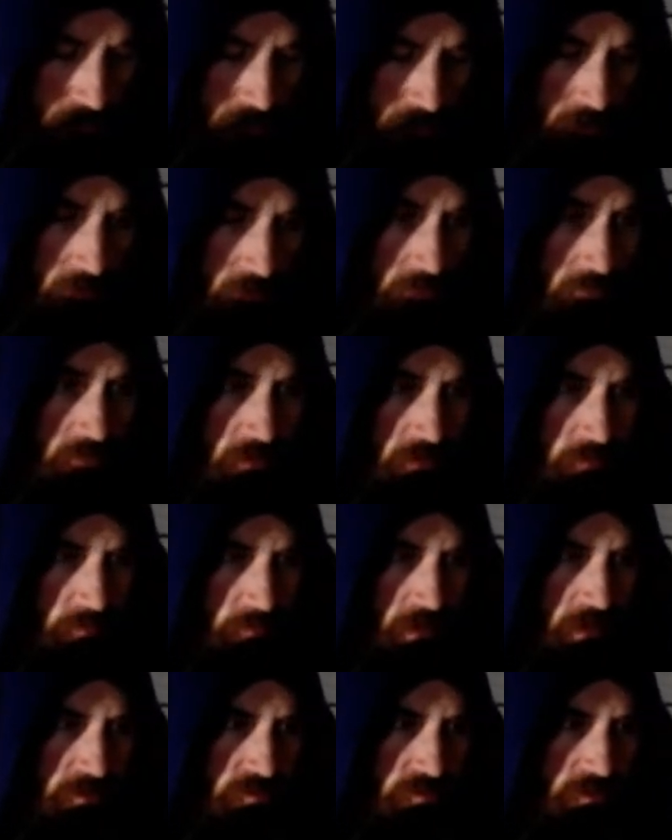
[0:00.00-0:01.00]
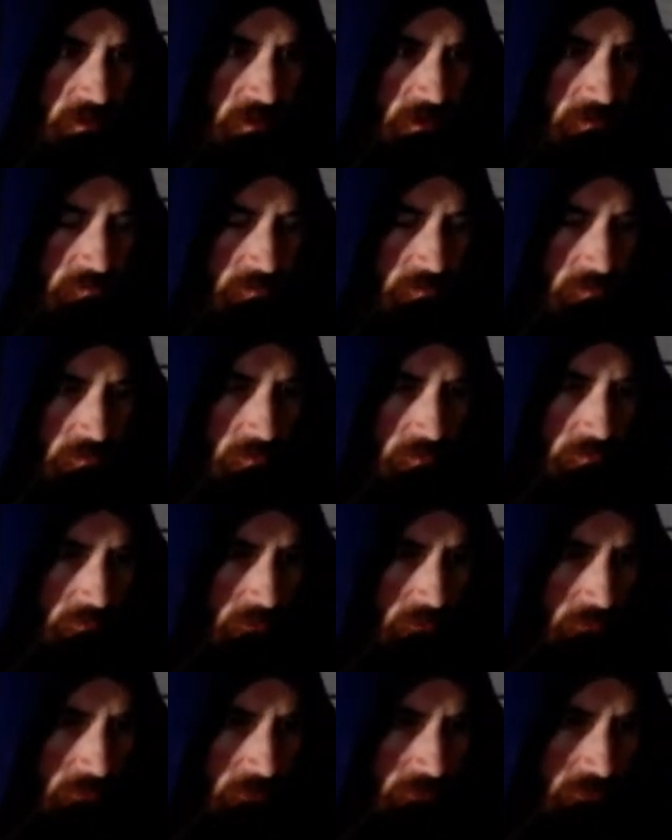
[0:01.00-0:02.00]
We're gonna do everything in a major key for
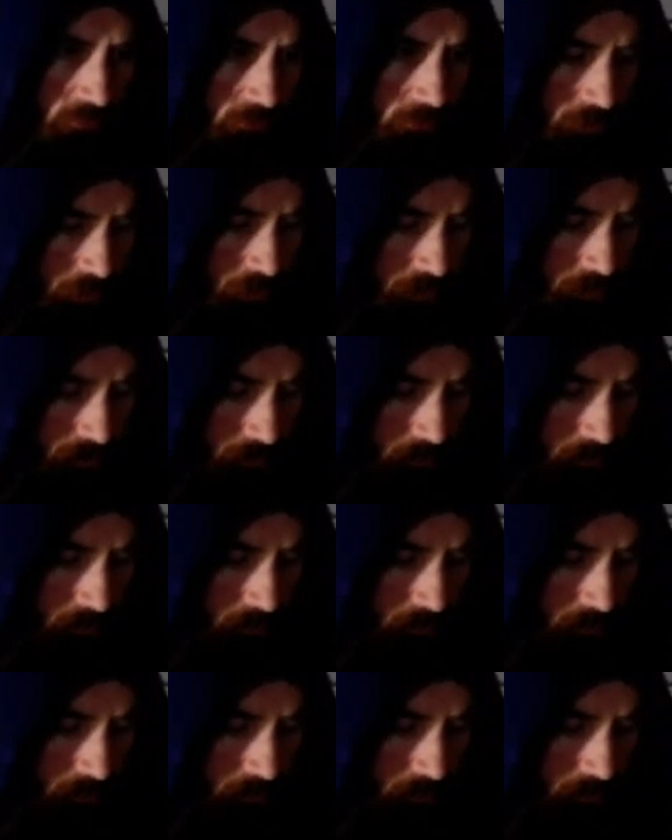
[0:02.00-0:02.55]
the rest of today.